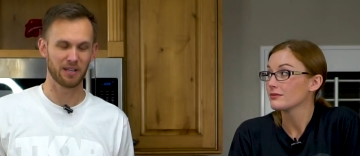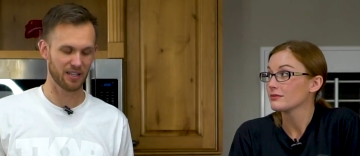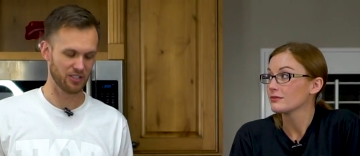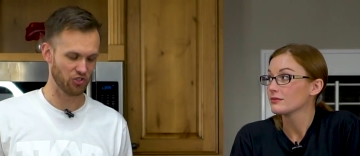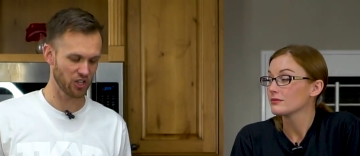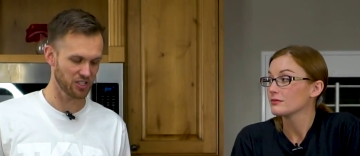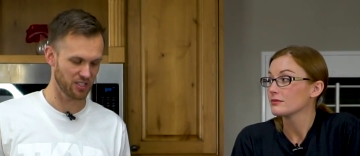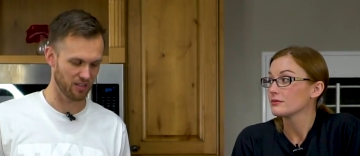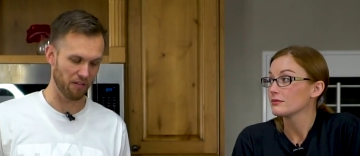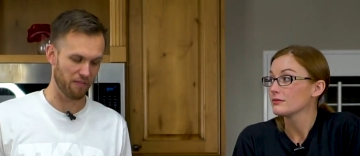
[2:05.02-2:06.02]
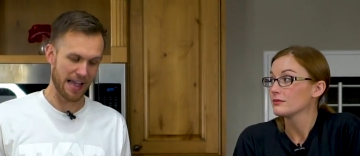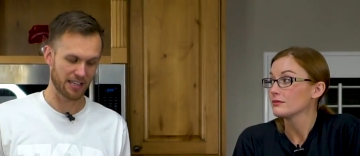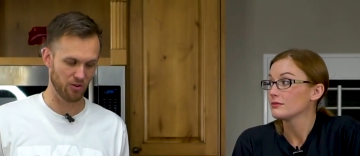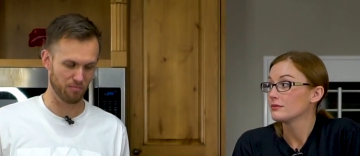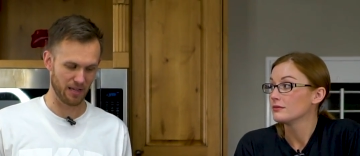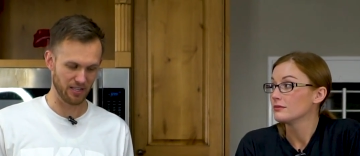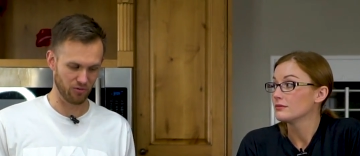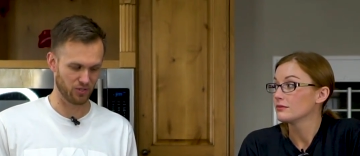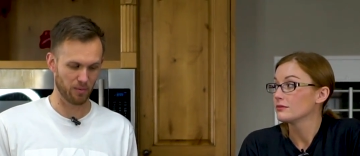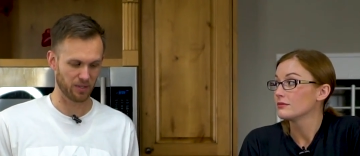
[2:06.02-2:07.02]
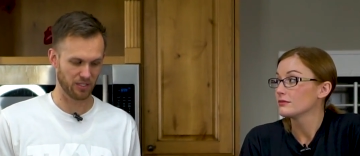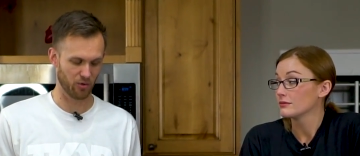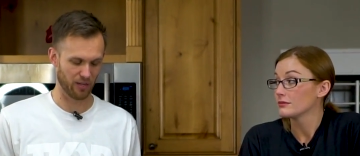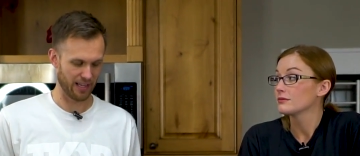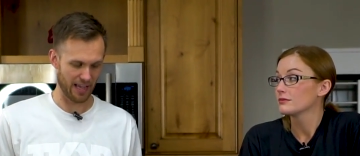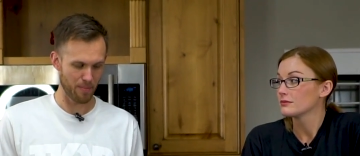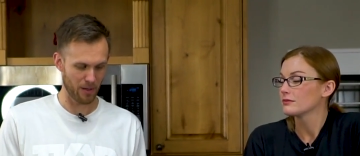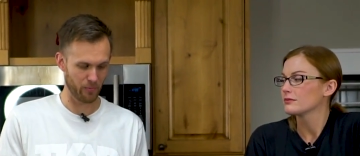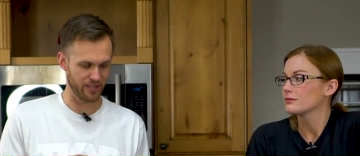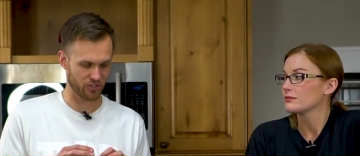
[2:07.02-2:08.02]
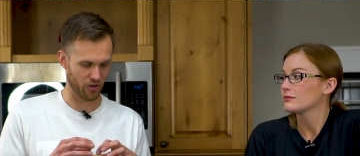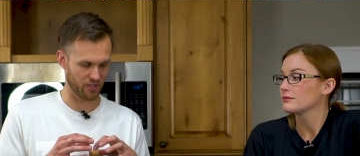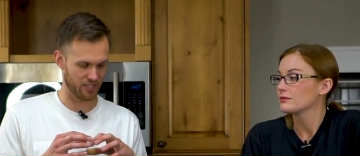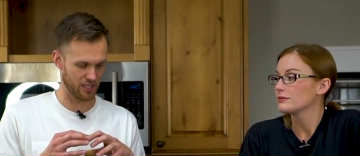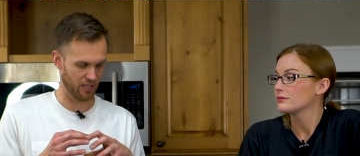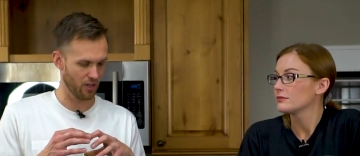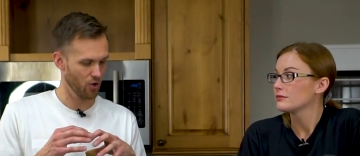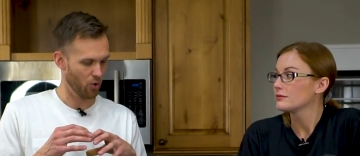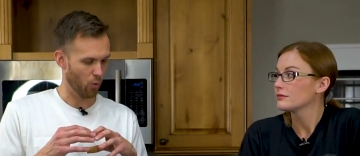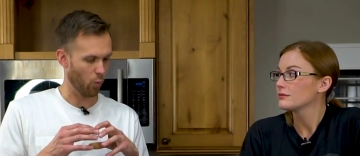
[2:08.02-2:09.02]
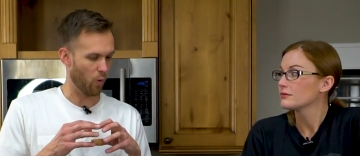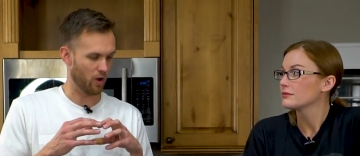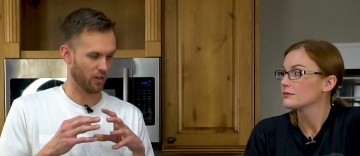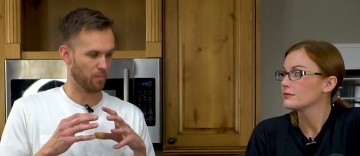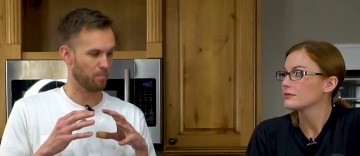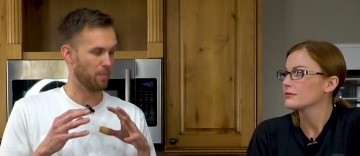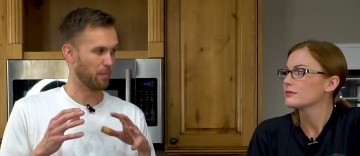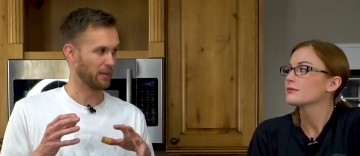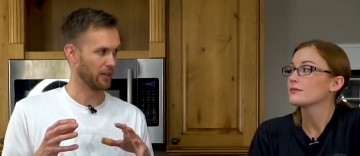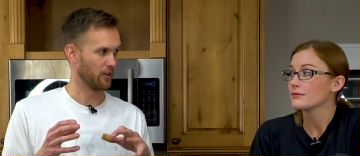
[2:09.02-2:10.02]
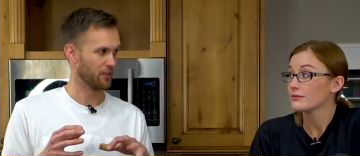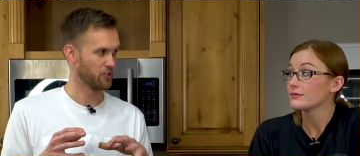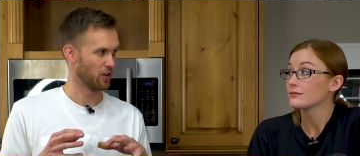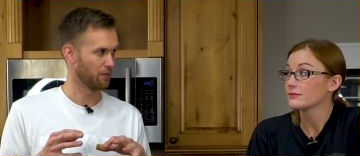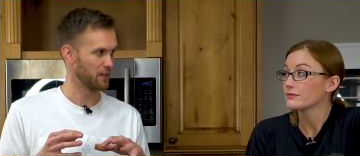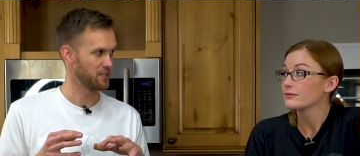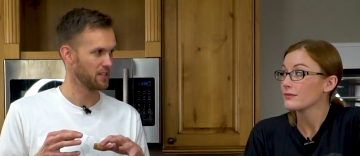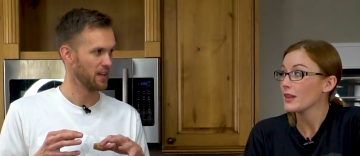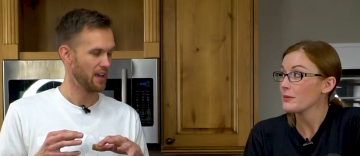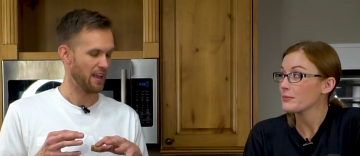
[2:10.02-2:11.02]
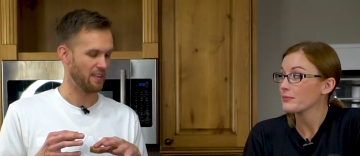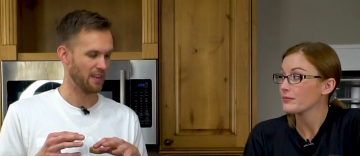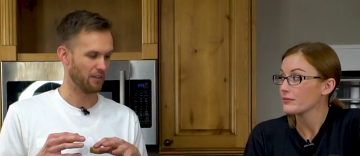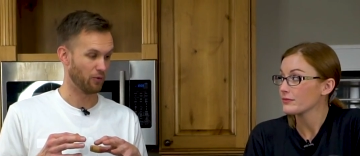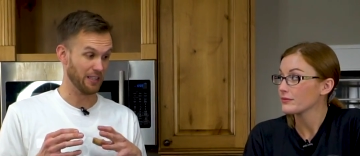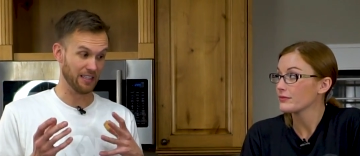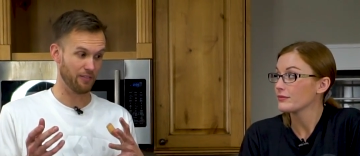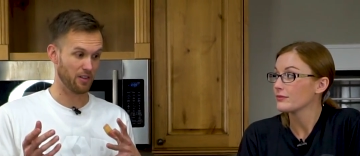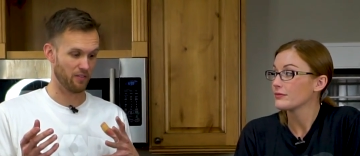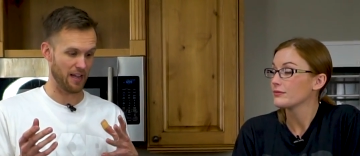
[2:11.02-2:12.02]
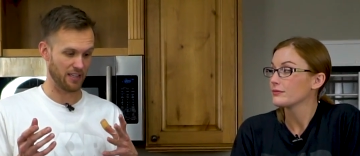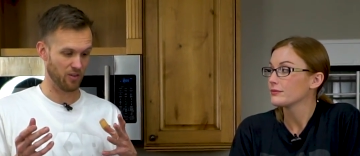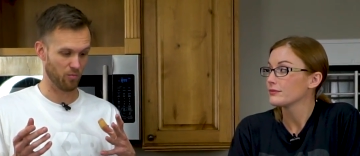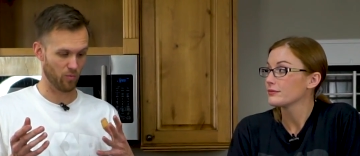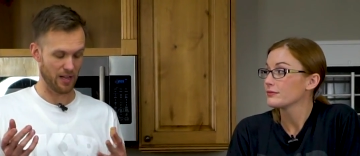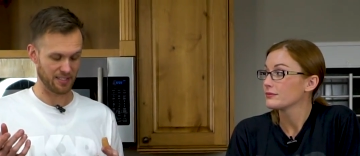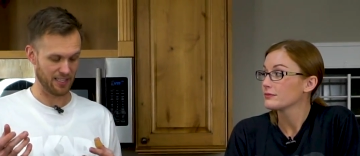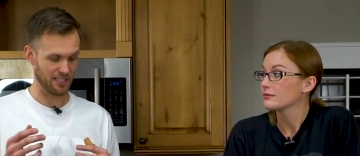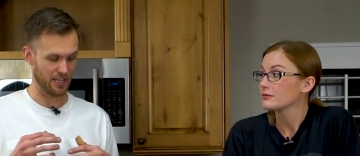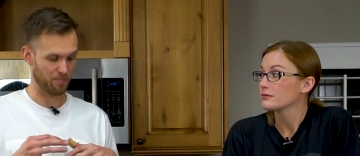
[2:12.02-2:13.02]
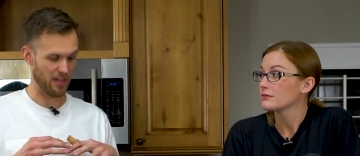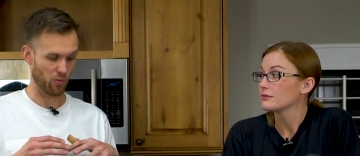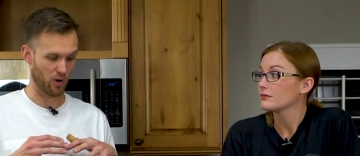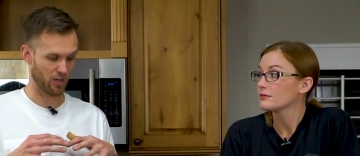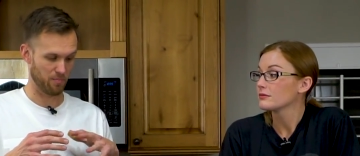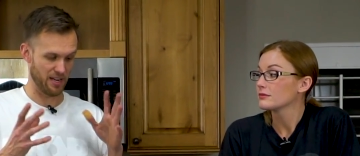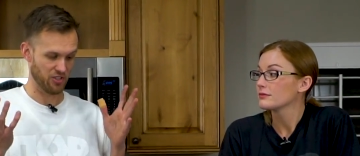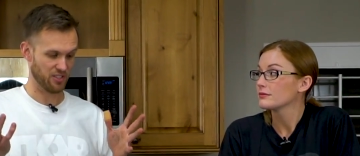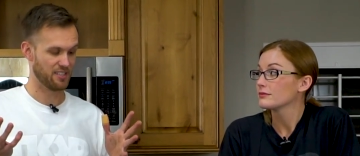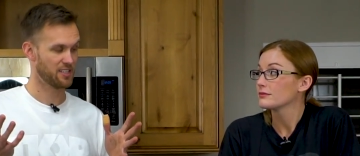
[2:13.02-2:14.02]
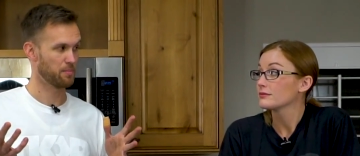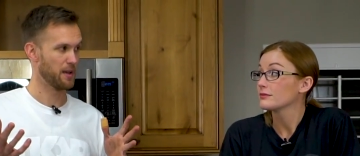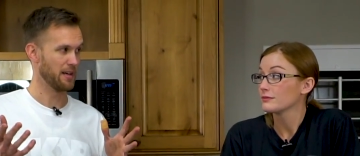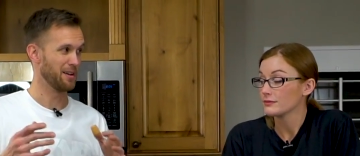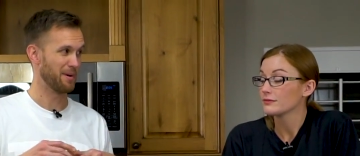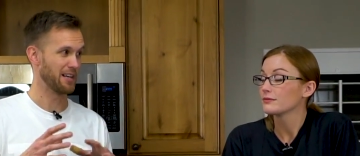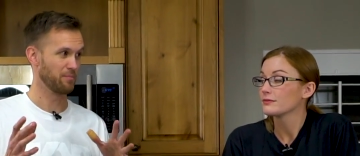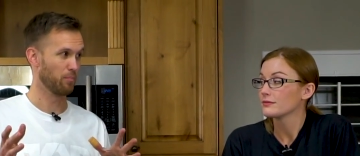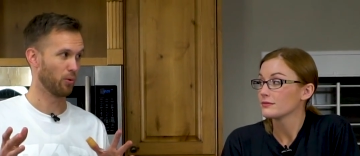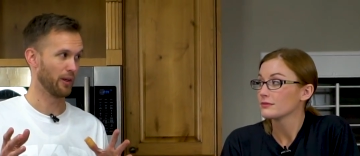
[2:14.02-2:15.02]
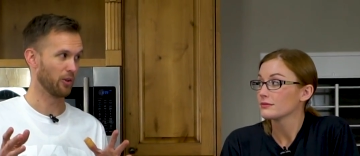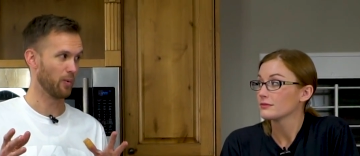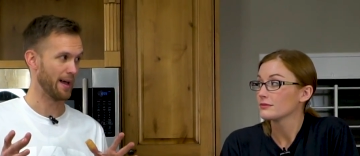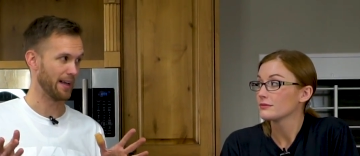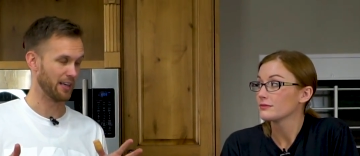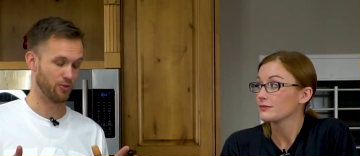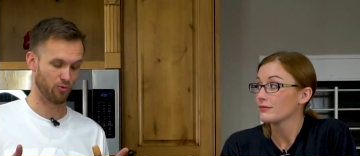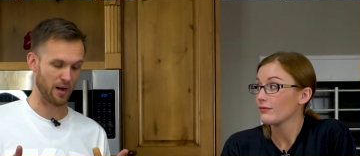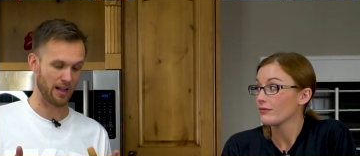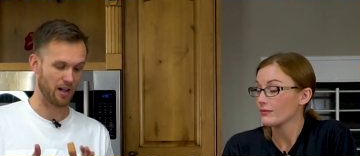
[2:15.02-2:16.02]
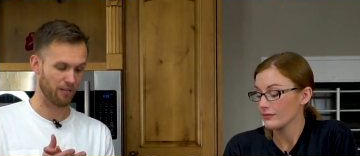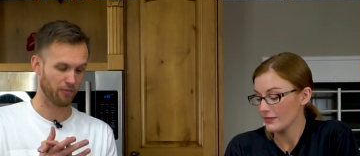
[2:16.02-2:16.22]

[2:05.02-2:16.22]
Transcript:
Speaker 1: because just the vacuum might do something to it. Like, I bet we start seeing water bubbling on the surface, and then if we leave it in the vacuum as it heats up, that water might just dissipate. It might boil away and dry off.